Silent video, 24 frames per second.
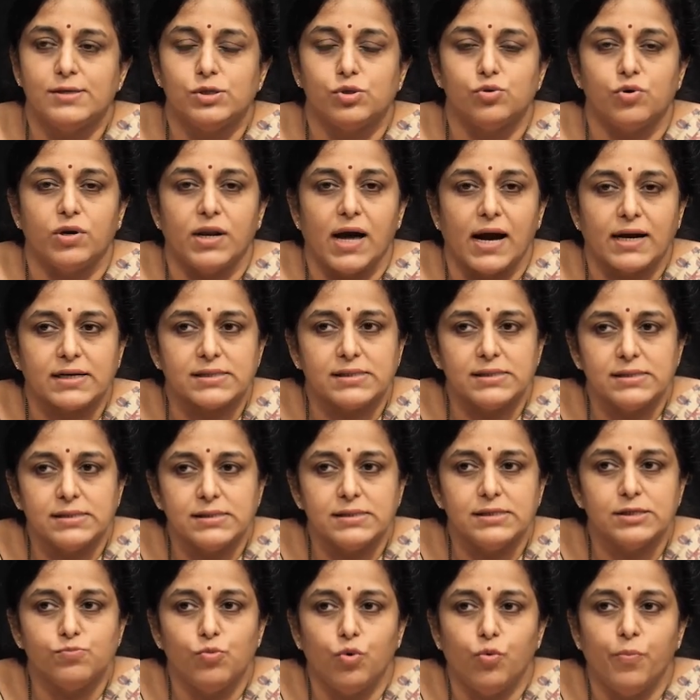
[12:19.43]
So,
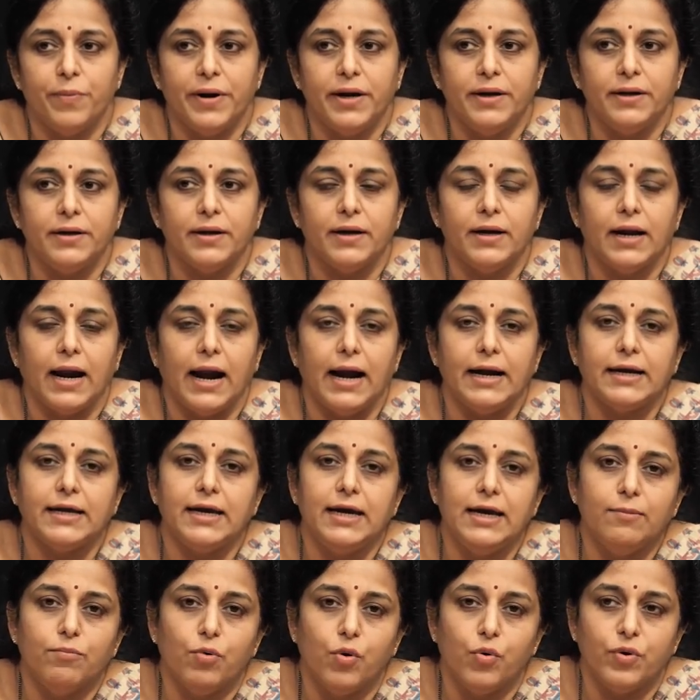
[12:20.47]
taxis is movement and
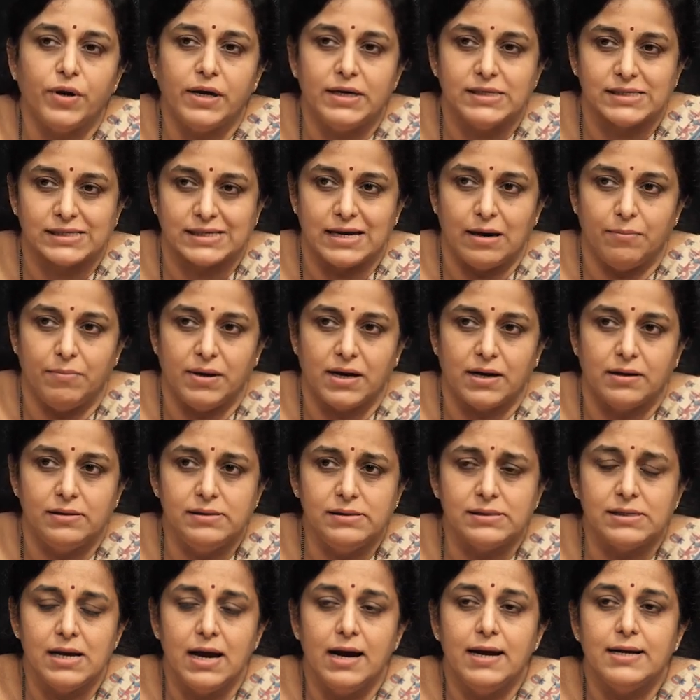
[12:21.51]
chemo is
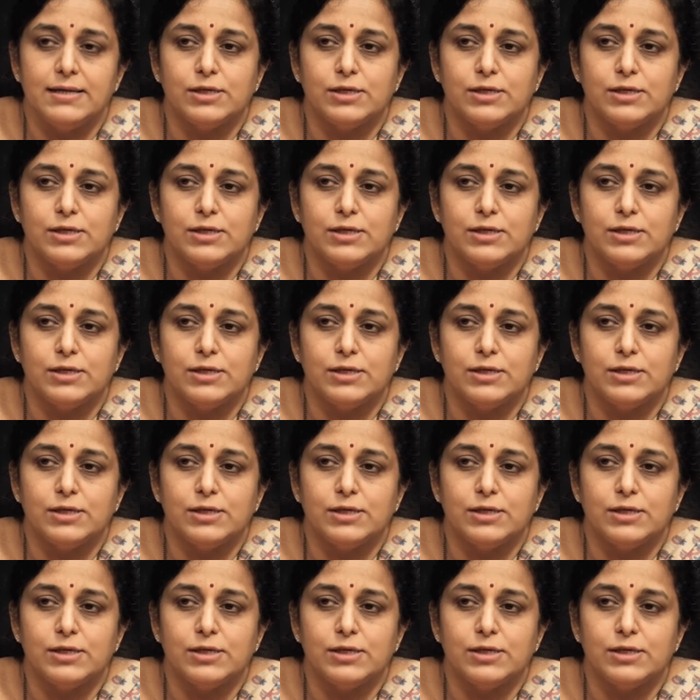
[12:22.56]
chemicals.